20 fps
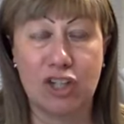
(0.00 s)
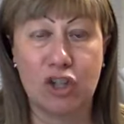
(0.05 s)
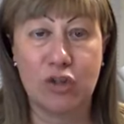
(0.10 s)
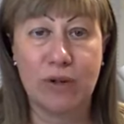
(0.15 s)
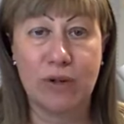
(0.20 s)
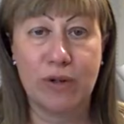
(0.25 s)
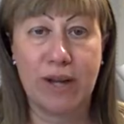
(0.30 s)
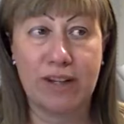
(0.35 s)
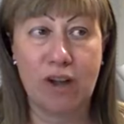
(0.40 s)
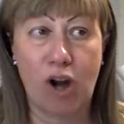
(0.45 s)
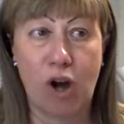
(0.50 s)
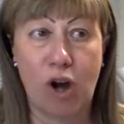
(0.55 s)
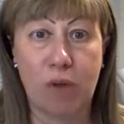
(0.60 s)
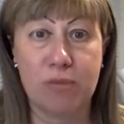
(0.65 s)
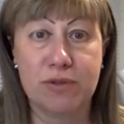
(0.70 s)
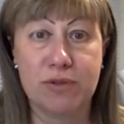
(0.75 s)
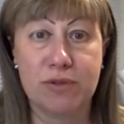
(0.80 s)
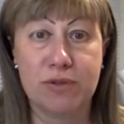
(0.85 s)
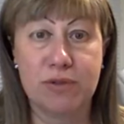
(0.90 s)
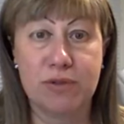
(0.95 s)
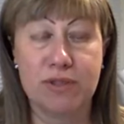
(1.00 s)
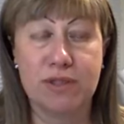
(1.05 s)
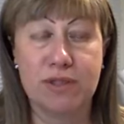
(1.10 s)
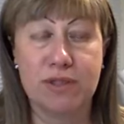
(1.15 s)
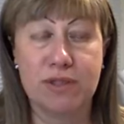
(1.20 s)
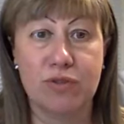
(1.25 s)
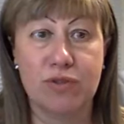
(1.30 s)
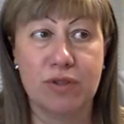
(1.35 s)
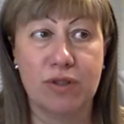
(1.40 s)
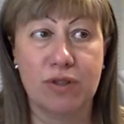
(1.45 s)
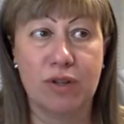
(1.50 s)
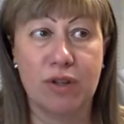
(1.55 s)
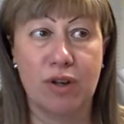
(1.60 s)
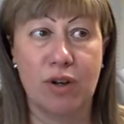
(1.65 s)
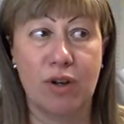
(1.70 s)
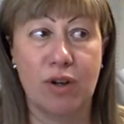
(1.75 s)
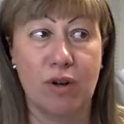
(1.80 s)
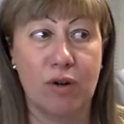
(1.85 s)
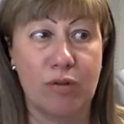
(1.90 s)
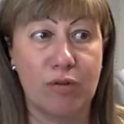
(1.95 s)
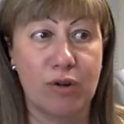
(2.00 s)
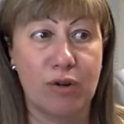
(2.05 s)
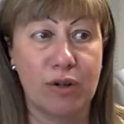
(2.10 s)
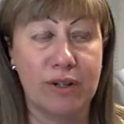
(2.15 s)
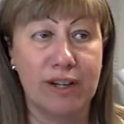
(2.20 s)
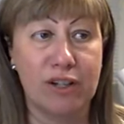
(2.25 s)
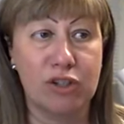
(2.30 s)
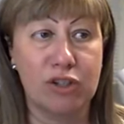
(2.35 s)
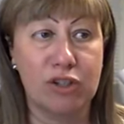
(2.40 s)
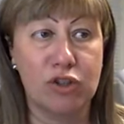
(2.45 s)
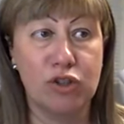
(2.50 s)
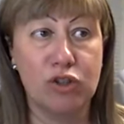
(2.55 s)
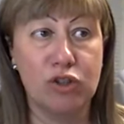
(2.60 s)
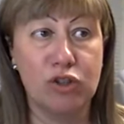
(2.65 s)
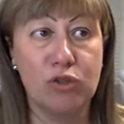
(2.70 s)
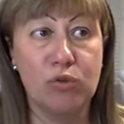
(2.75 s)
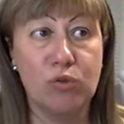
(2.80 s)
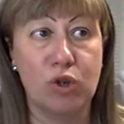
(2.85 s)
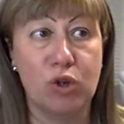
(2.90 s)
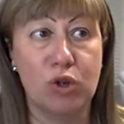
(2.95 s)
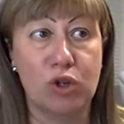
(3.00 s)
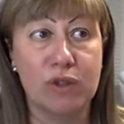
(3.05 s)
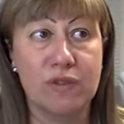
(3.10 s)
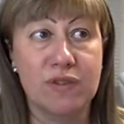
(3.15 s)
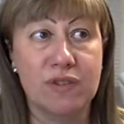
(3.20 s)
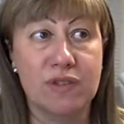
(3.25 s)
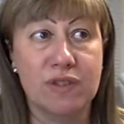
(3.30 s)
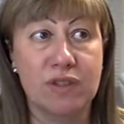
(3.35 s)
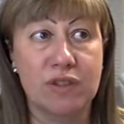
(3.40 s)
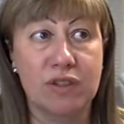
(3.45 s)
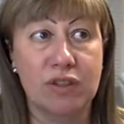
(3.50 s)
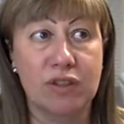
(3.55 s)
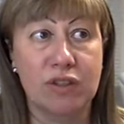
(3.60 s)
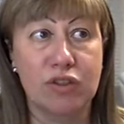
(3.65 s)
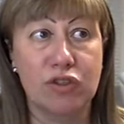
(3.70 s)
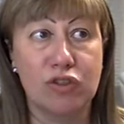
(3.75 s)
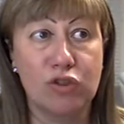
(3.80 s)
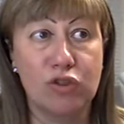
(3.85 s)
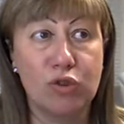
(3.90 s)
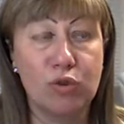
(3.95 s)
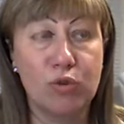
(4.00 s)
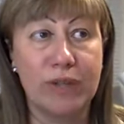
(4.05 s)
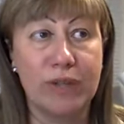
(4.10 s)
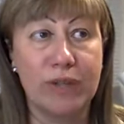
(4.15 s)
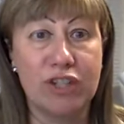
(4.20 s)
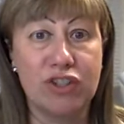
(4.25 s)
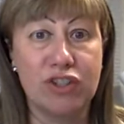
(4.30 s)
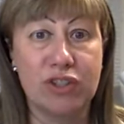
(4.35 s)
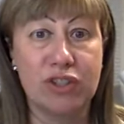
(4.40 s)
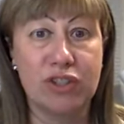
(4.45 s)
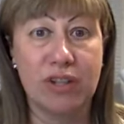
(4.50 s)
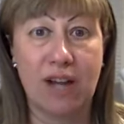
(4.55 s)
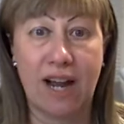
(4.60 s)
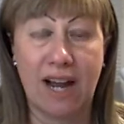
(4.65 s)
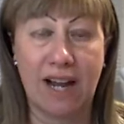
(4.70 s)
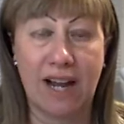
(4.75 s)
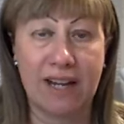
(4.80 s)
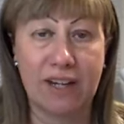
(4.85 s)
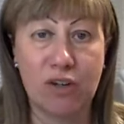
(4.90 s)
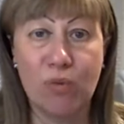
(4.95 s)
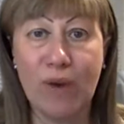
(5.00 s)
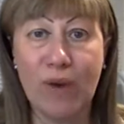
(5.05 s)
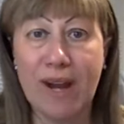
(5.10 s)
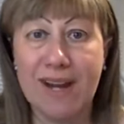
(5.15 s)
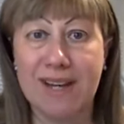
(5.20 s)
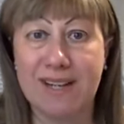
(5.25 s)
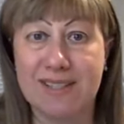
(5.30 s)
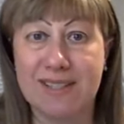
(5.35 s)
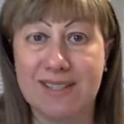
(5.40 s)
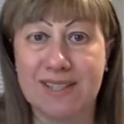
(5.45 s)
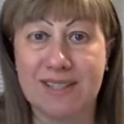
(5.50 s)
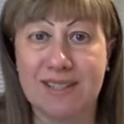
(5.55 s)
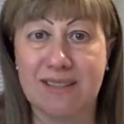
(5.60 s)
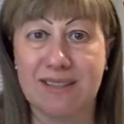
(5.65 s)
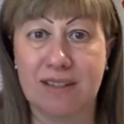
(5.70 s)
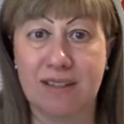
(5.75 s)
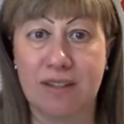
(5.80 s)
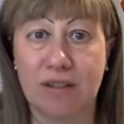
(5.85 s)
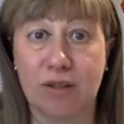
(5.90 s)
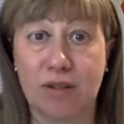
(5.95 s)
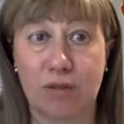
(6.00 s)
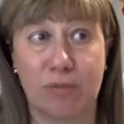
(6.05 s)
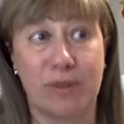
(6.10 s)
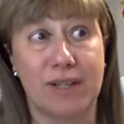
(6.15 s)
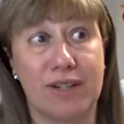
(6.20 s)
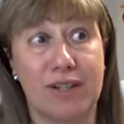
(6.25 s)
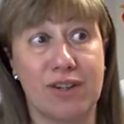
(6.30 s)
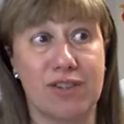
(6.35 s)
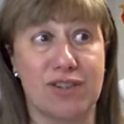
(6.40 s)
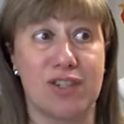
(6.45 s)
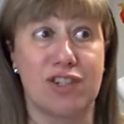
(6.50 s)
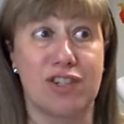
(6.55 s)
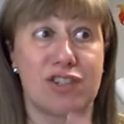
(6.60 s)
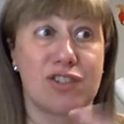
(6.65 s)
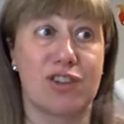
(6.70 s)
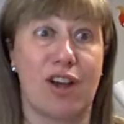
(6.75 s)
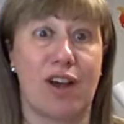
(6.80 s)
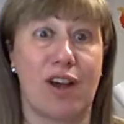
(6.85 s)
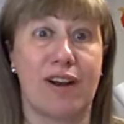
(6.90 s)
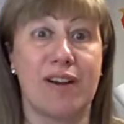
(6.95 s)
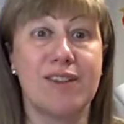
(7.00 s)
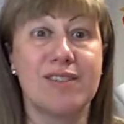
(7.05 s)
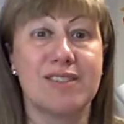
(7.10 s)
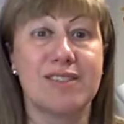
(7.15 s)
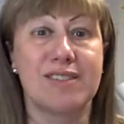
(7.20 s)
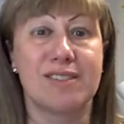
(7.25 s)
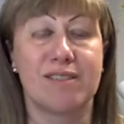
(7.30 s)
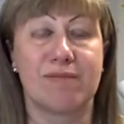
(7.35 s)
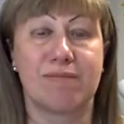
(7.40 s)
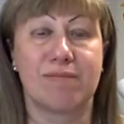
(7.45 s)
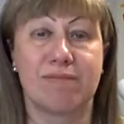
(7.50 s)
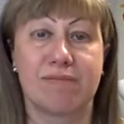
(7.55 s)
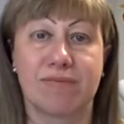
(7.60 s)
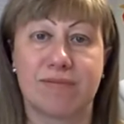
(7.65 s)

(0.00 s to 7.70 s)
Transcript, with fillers: create obstacles for their good works to reach higher ranks because it's not us.